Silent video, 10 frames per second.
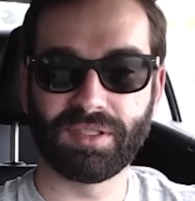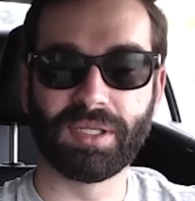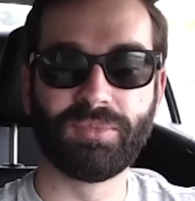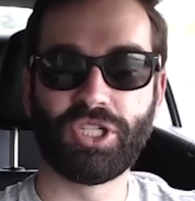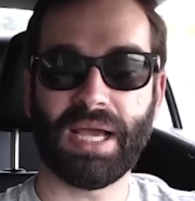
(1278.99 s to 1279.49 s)

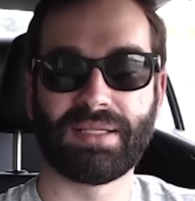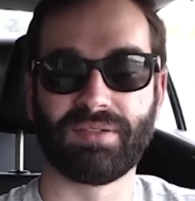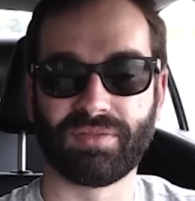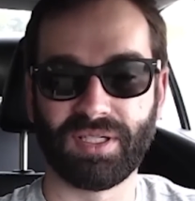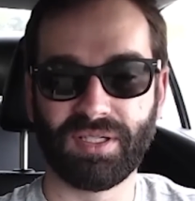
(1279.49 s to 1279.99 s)

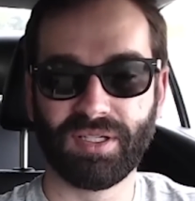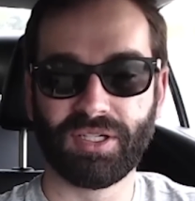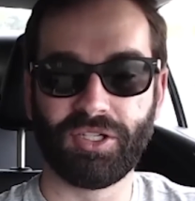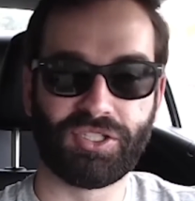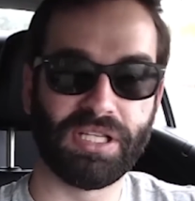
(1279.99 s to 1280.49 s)
objectively,
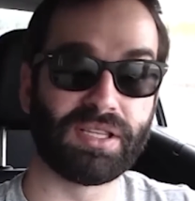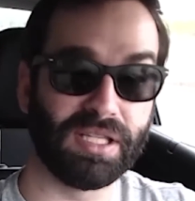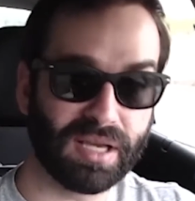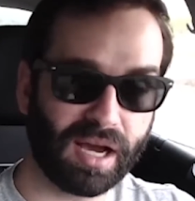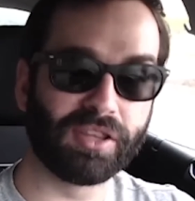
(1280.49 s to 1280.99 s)
you see that
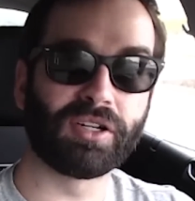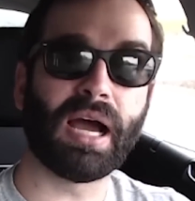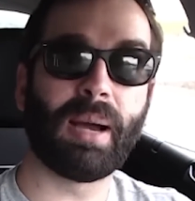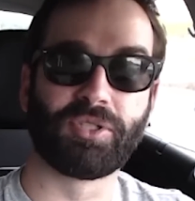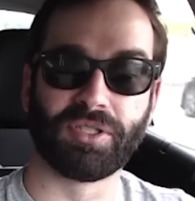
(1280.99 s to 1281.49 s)
the other
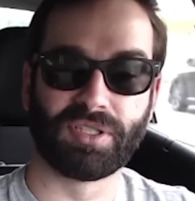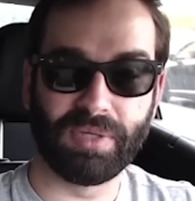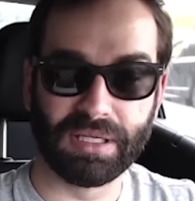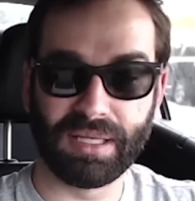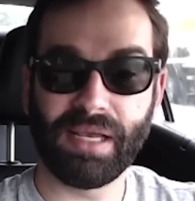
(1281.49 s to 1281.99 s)
option to
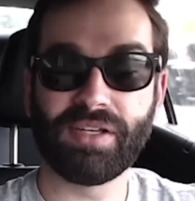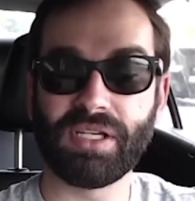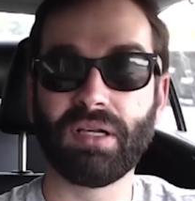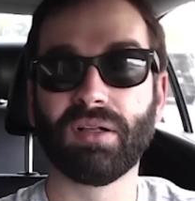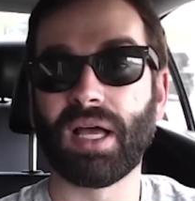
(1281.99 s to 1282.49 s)
be a
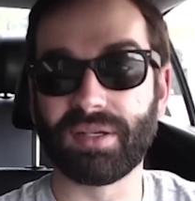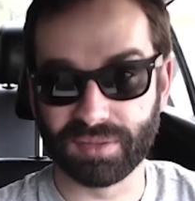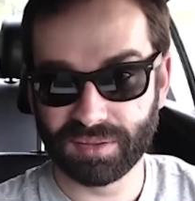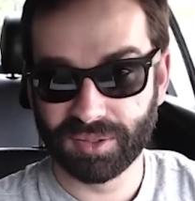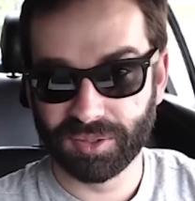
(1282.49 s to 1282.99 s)
lazy glutton
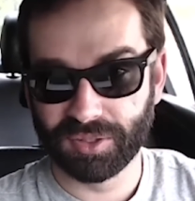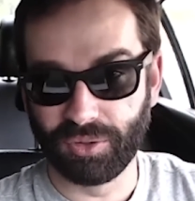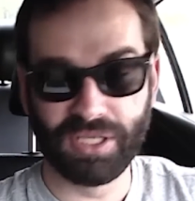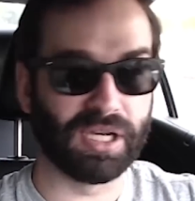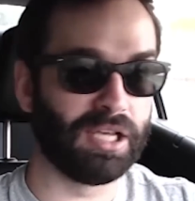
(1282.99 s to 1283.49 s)

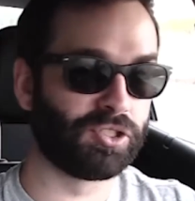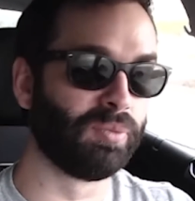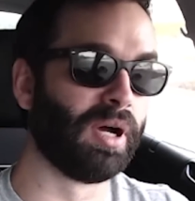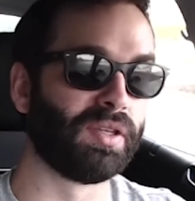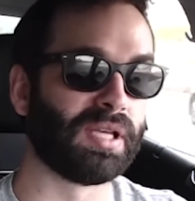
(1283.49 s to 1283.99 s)
who eats ice
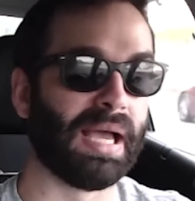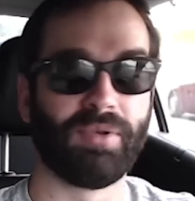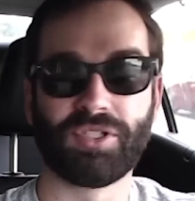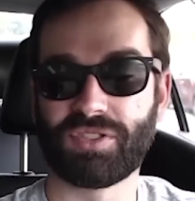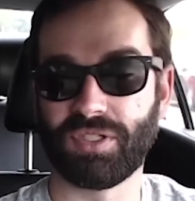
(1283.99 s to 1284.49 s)
cream all the
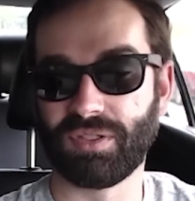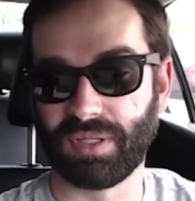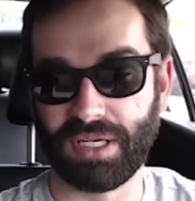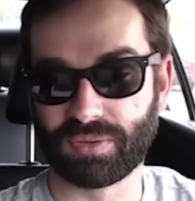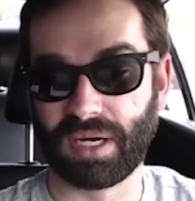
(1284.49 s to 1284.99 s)
time and just sit,
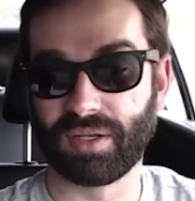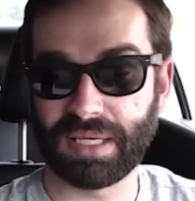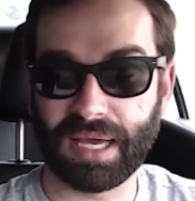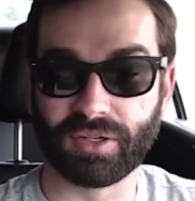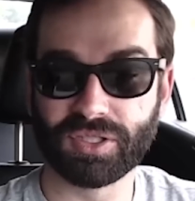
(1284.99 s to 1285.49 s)
lays around on the
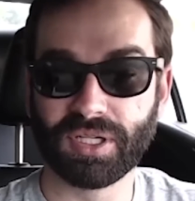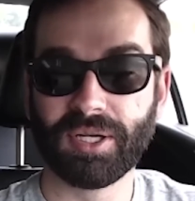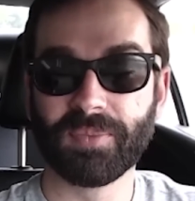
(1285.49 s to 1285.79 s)
couch,